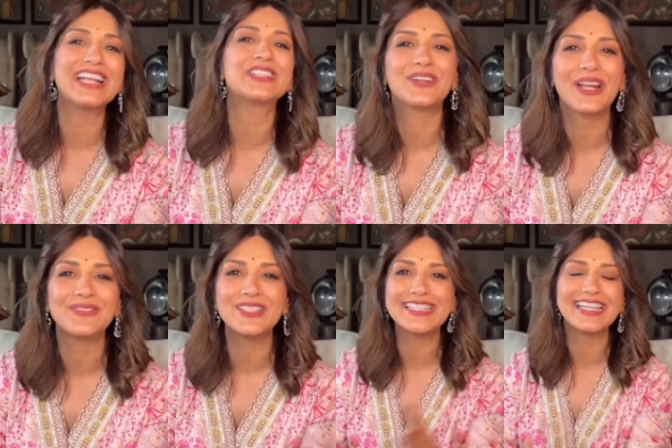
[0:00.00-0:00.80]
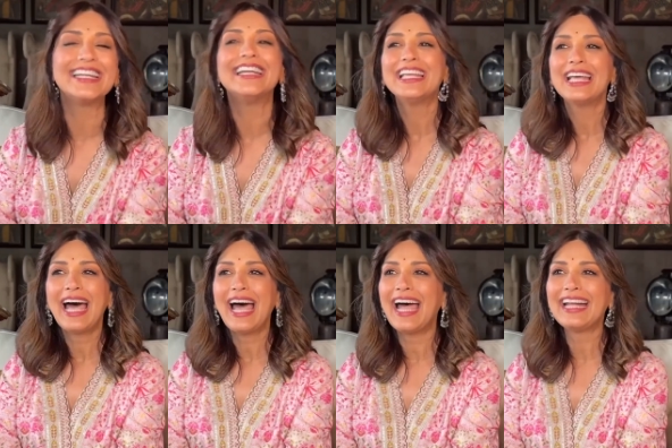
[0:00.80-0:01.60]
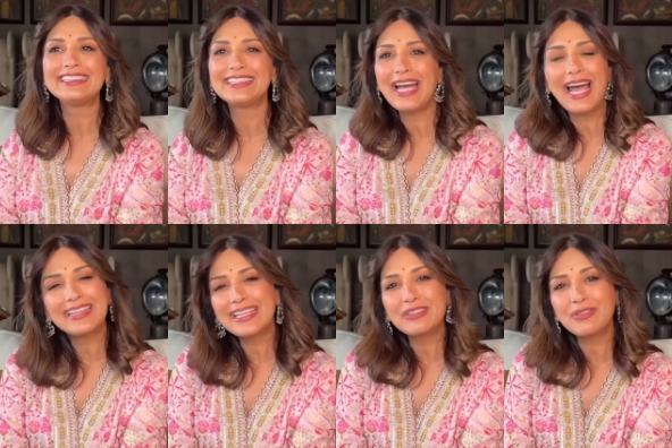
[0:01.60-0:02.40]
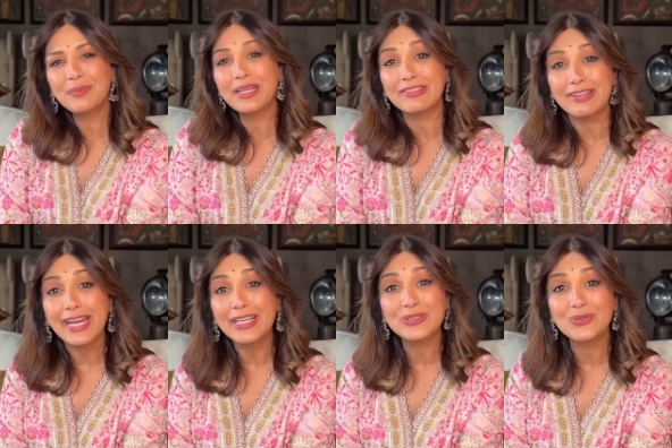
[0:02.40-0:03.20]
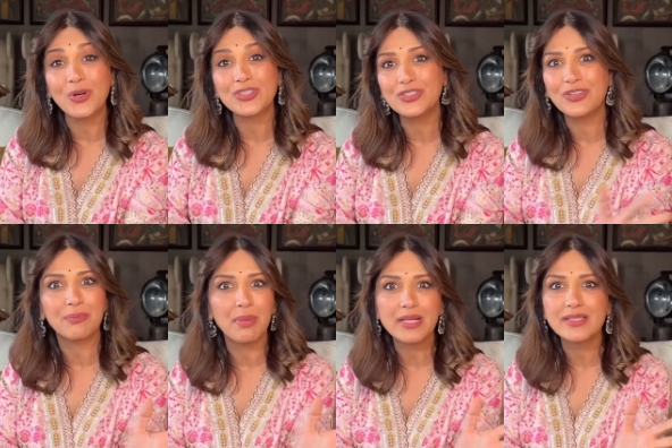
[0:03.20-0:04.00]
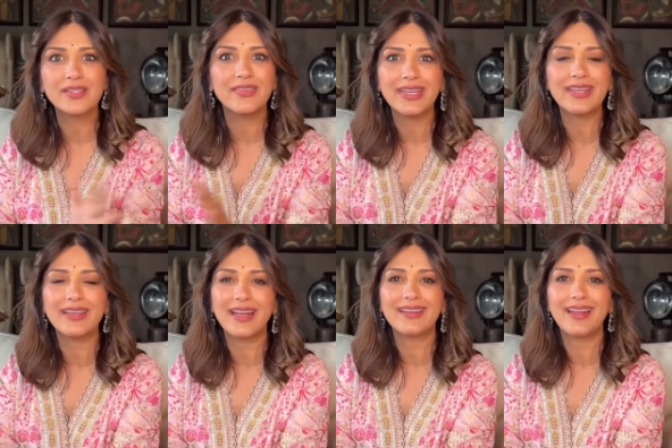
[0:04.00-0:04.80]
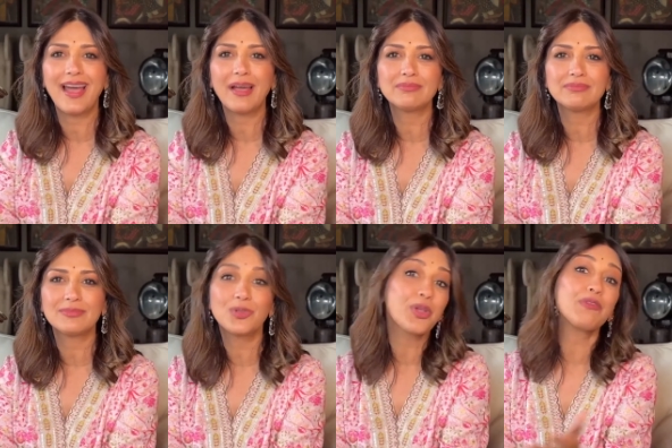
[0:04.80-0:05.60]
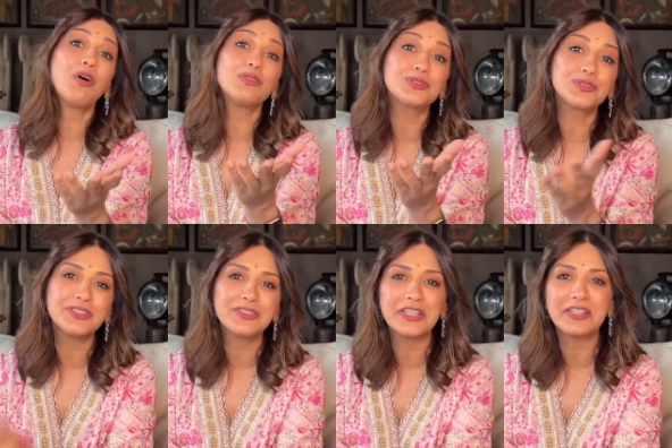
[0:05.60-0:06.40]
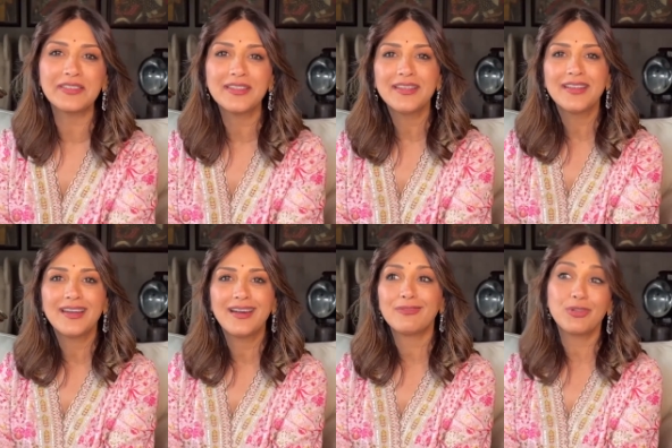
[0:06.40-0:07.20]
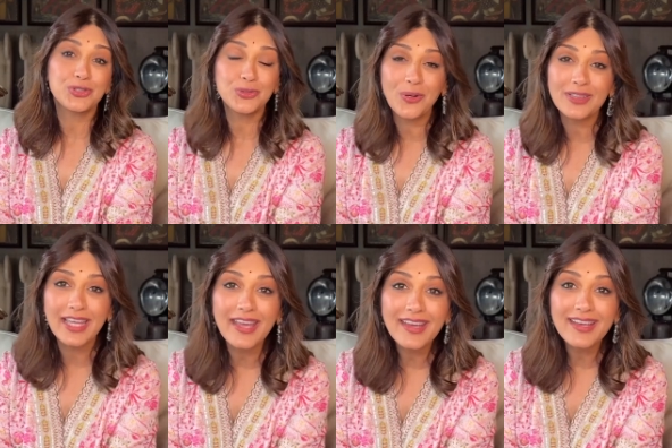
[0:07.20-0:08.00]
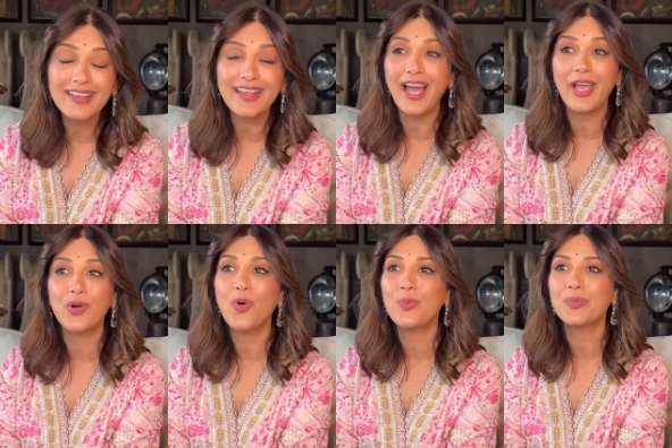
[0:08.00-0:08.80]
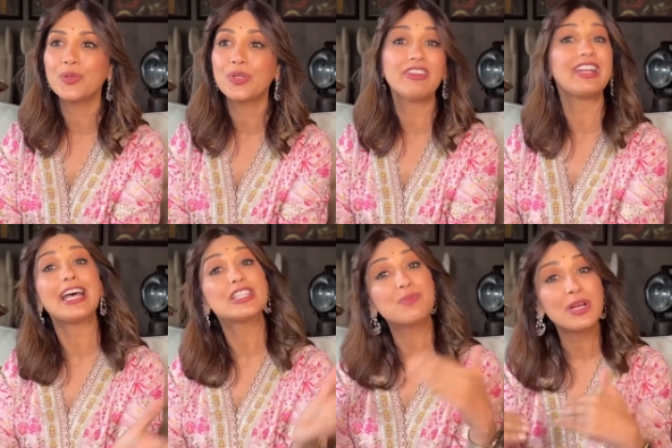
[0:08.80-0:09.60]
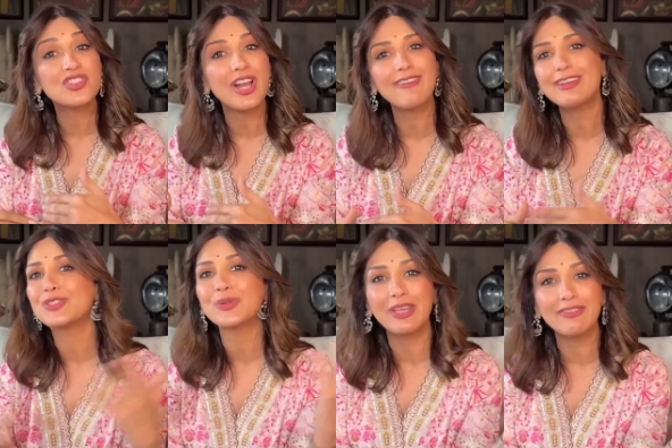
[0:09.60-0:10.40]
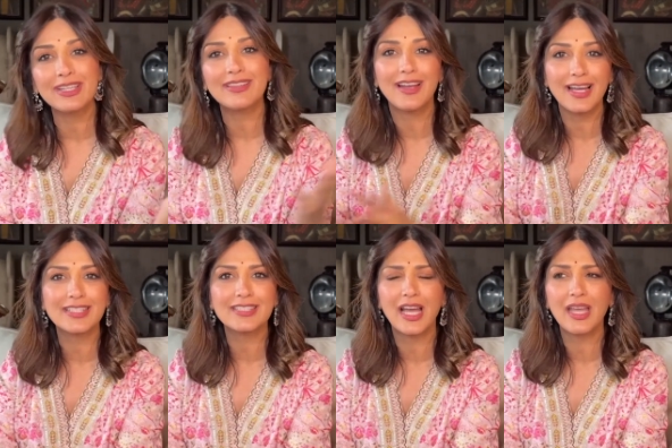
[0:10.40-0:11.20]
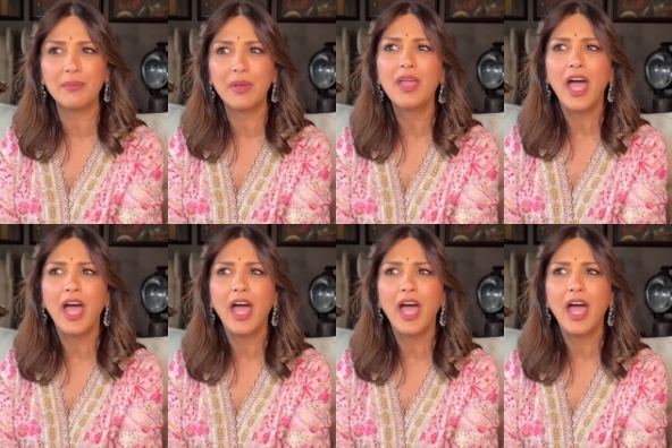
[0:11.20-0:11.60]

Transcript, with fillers: That's what I would say. And I think it will be great to watch it on the big screen. And I'm looking forward to hearing uh, what you all think. I hope you give it as much love as you gave it the last time.